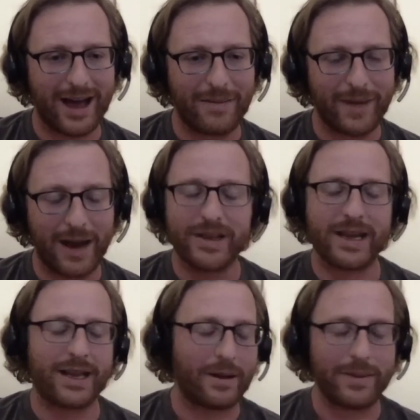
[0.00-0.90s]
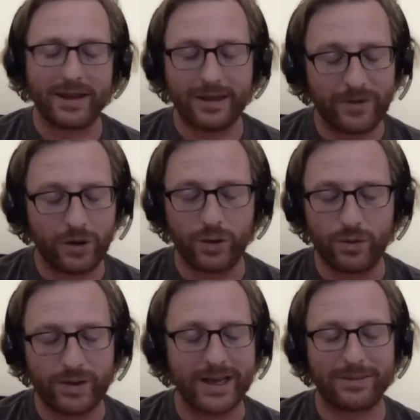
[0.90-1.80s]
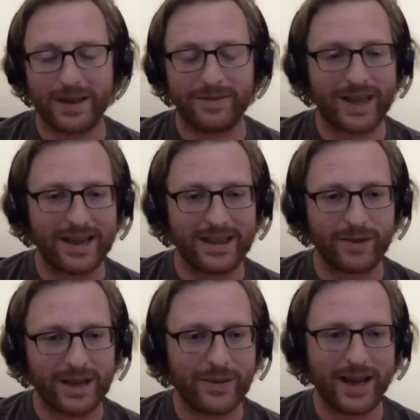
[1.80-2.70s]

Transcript: And particularly, I mean, there's a few really expensive days every year.